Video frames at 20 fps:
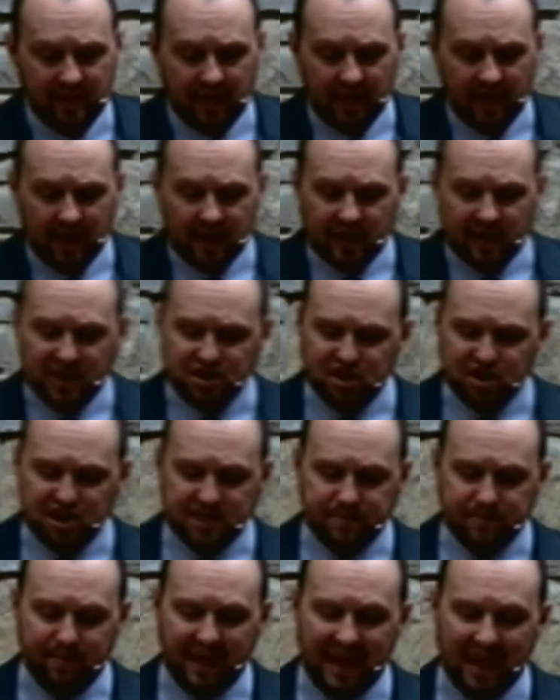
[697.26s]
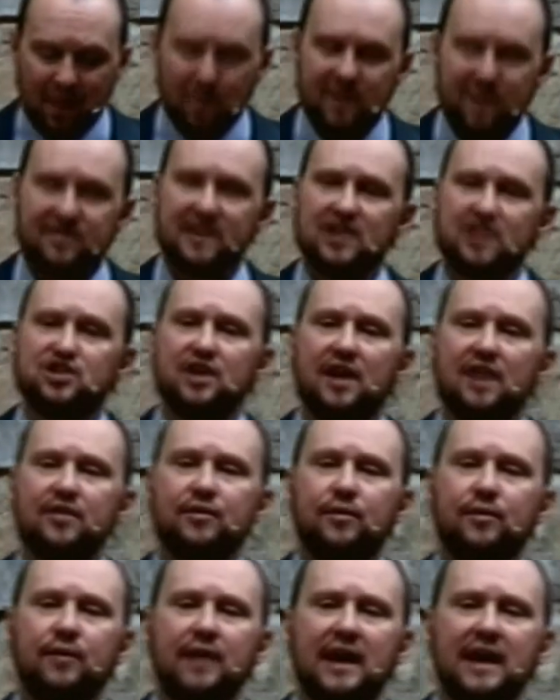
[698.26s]
Let's just be with each
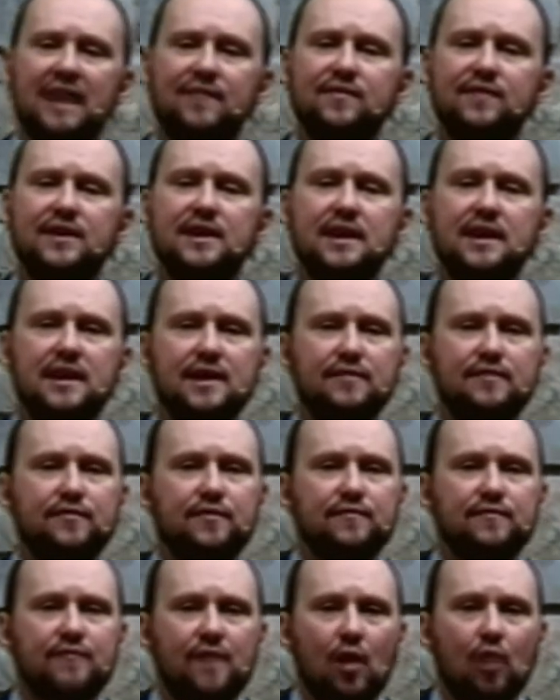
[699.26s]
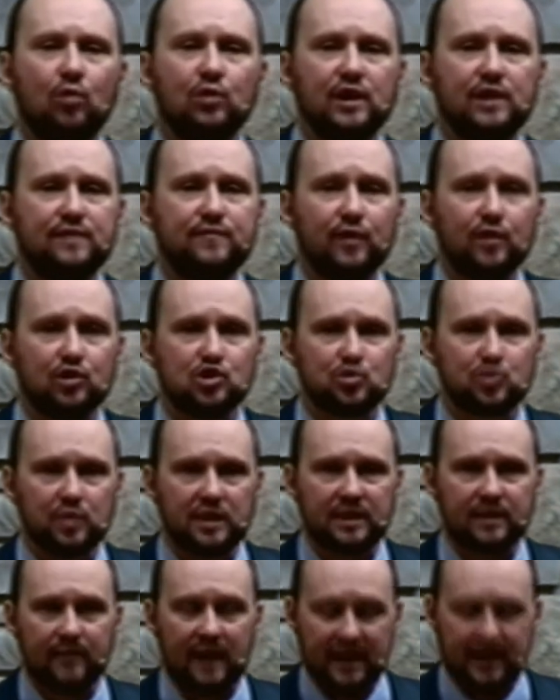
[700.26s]
other, even if only
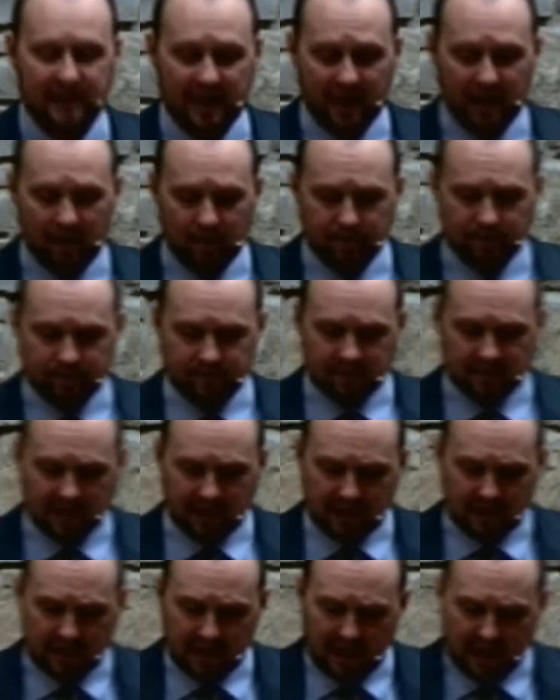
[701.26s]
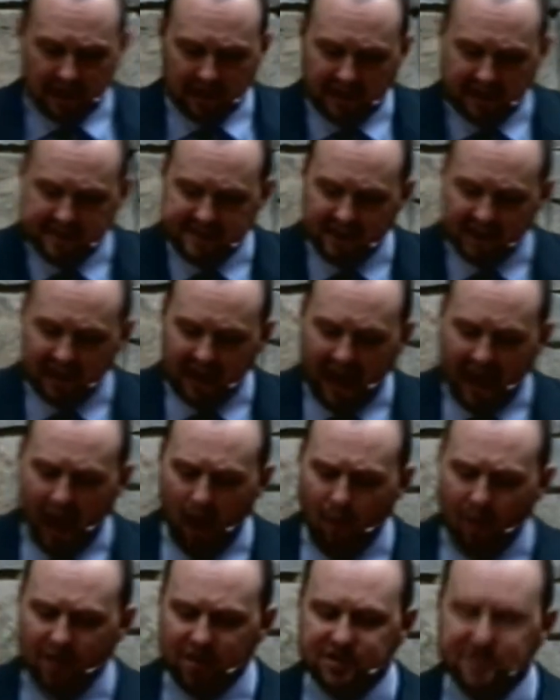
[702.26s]
virtually right now. Let's allow
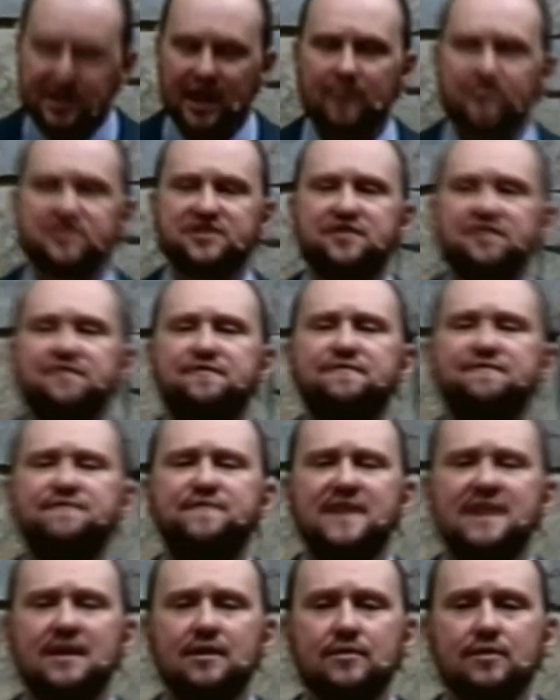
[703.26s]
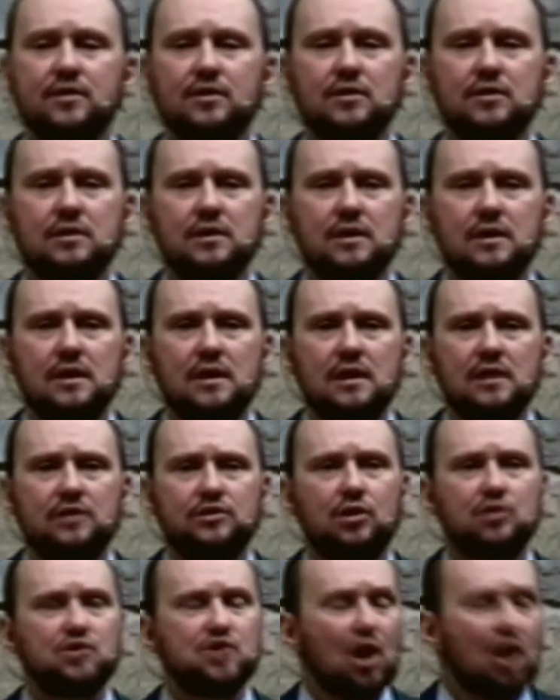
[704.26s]
ourselves to feel
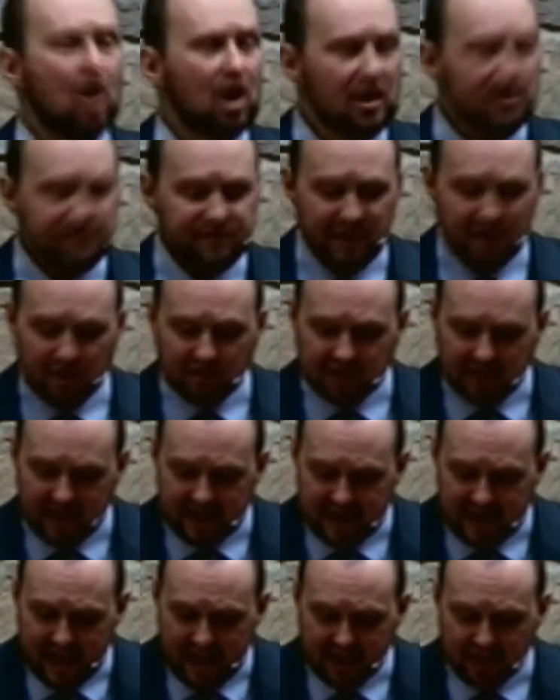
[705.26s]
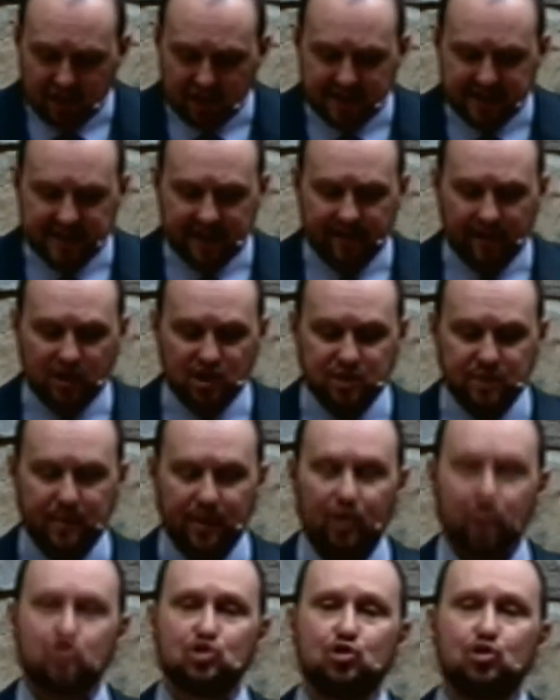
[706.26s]
those heartfelt connections of our
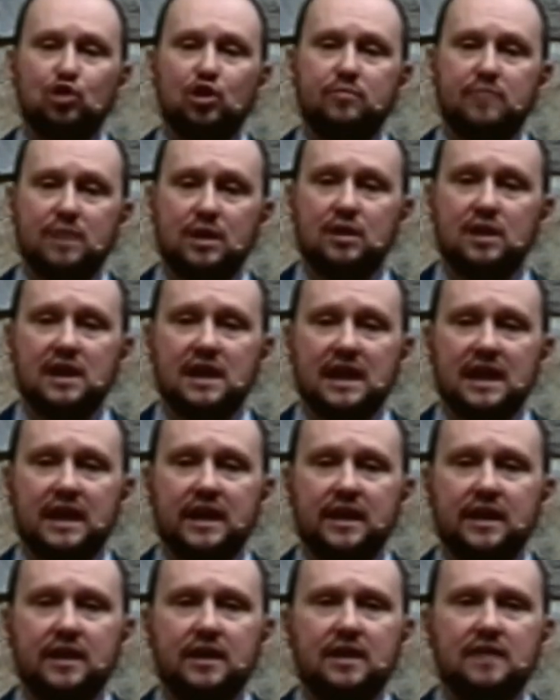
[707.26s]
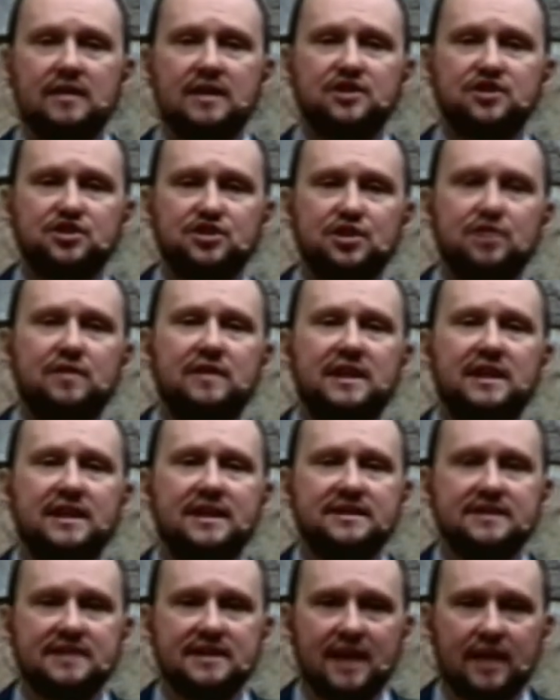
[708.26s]
spiritual community that's tuning in
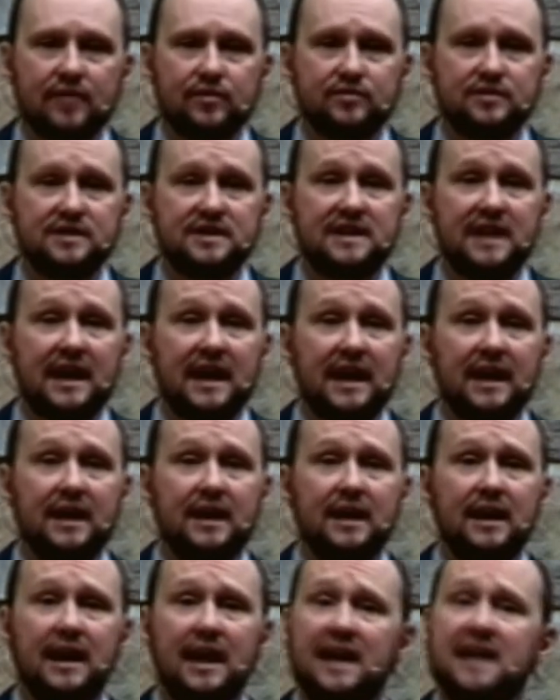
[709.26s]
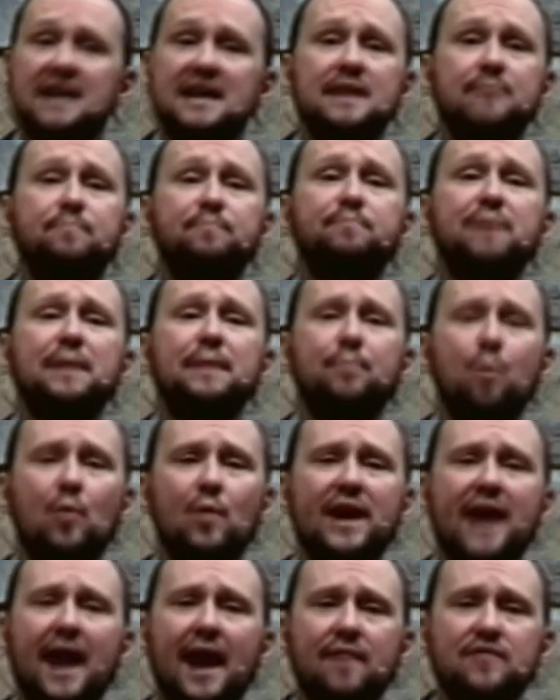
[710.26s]
together today, and any people
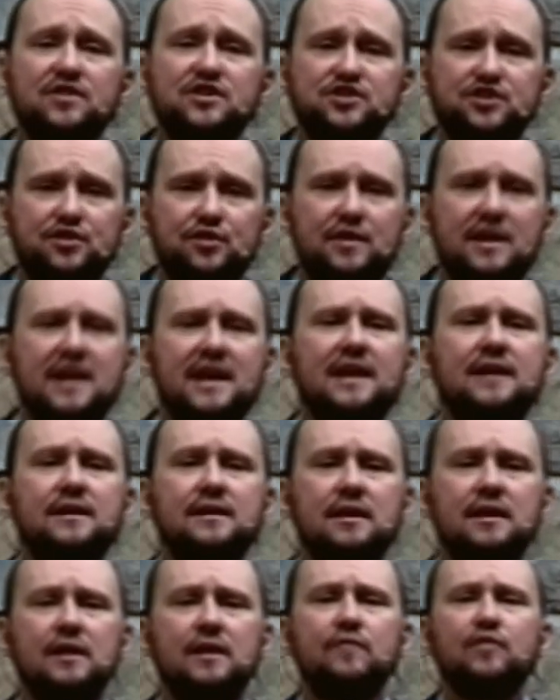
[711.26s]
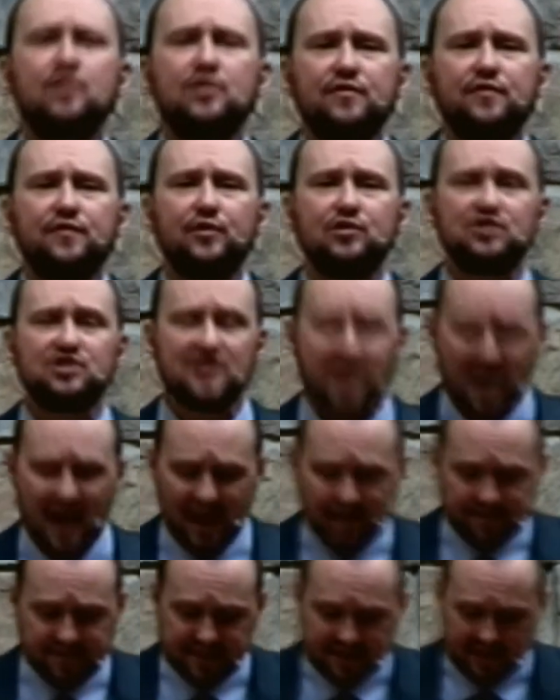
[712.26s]
we have that's tuning in for the first
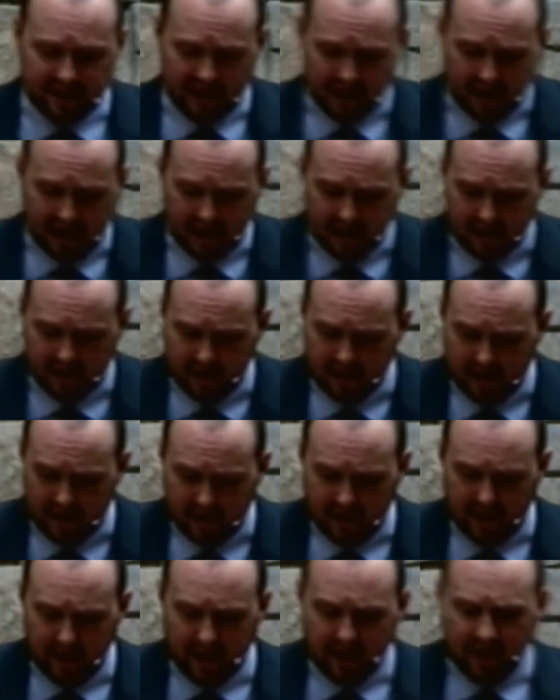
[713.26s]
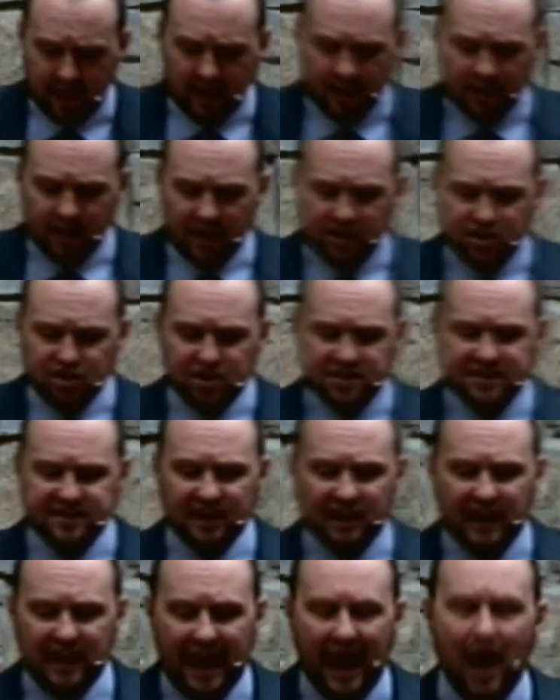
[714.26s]
time today. Let's just
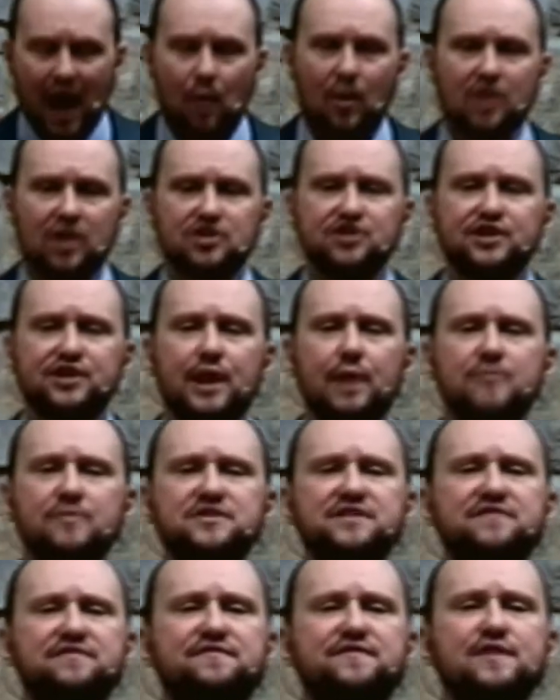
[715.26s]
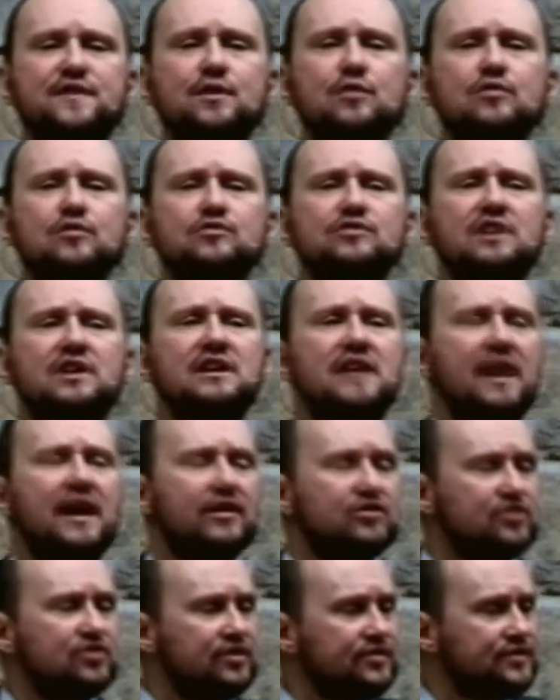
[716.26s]
allow ourselves to feel those
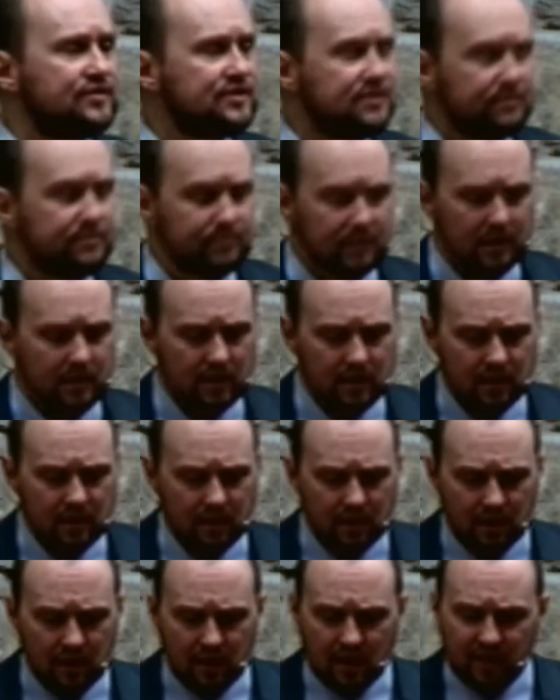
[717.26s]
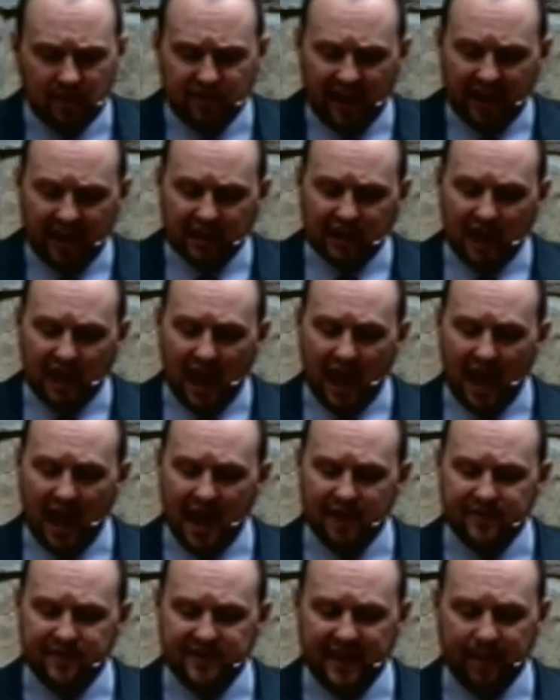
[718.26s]
connections, that
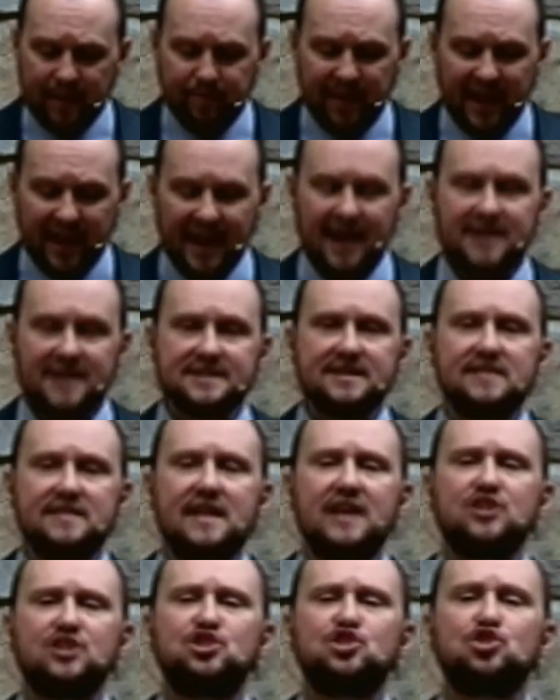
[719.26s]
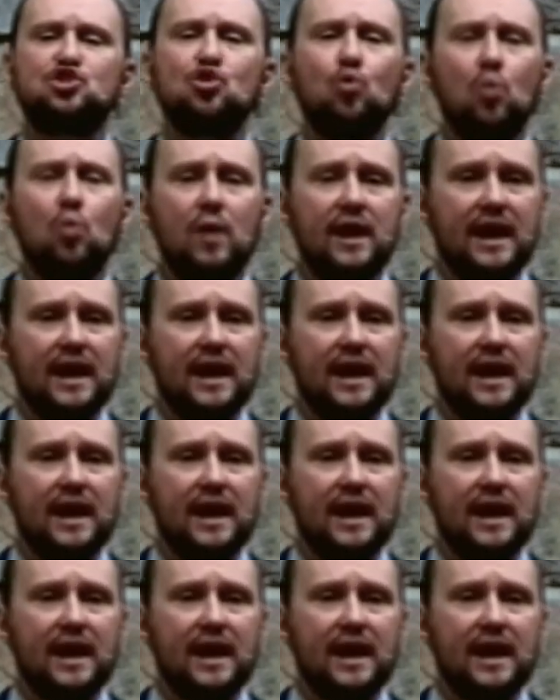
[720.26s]
love and that peace and that joy